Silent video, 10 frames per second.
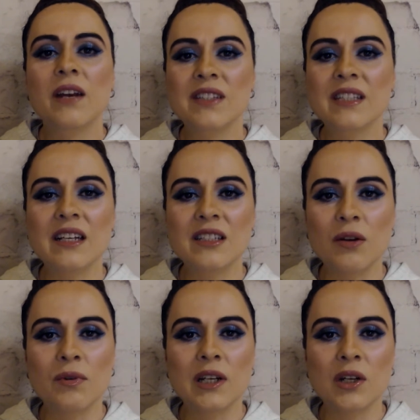if it sells out
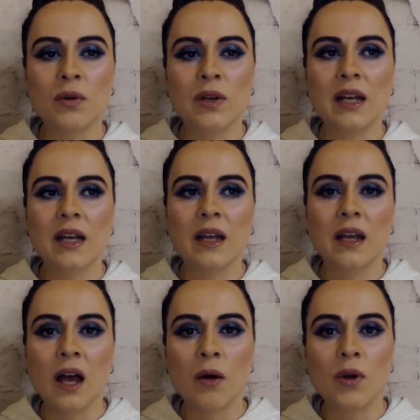really quick,
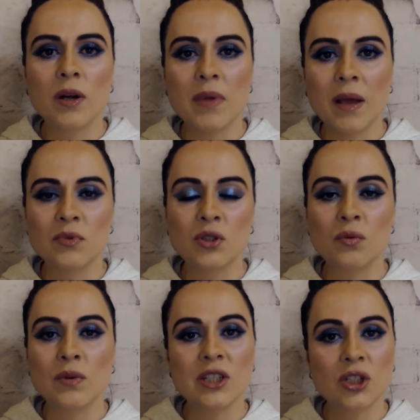I want to be able to
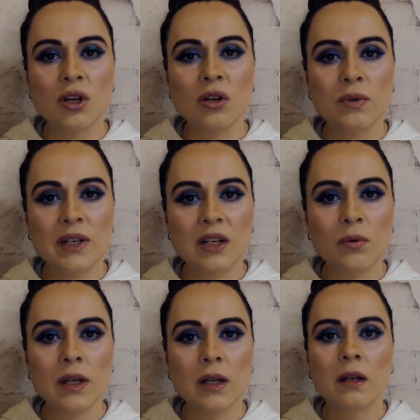restock really
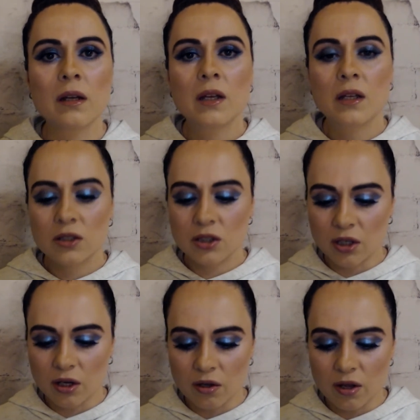quick. So
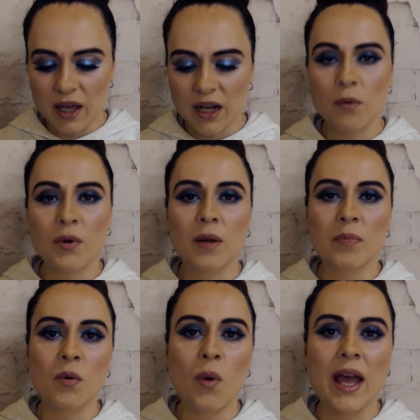I don't want to
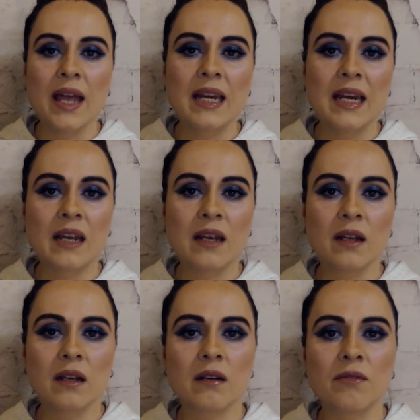be
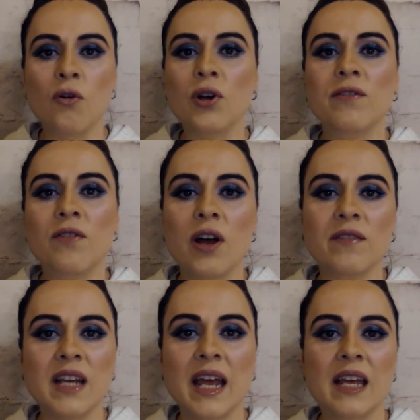waiting 45
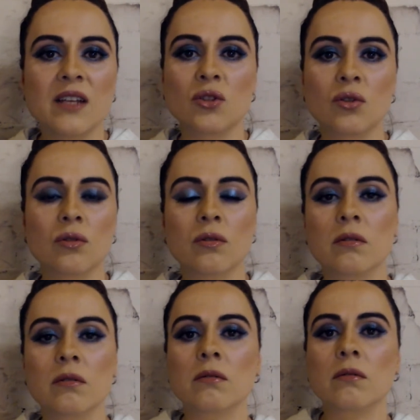days
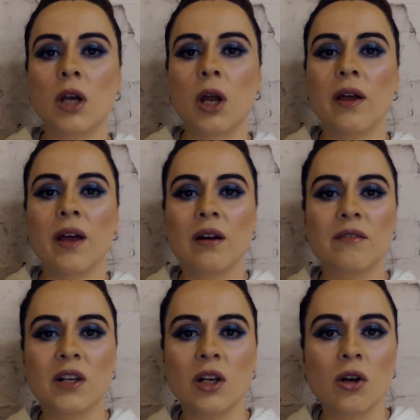or,
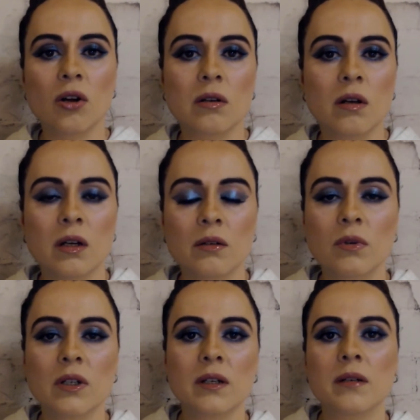however long. I
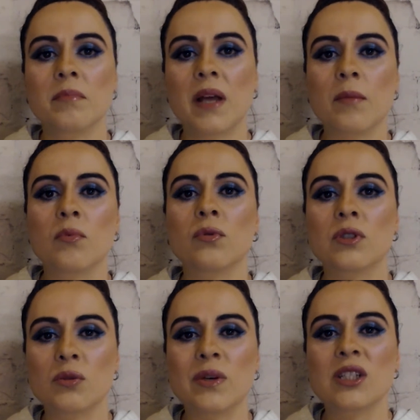want to be able
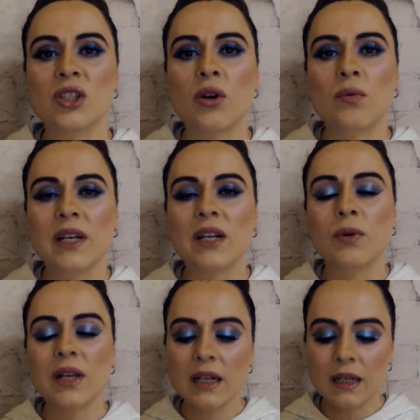to restock really
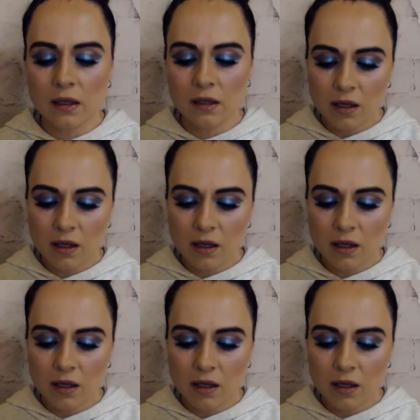quickly.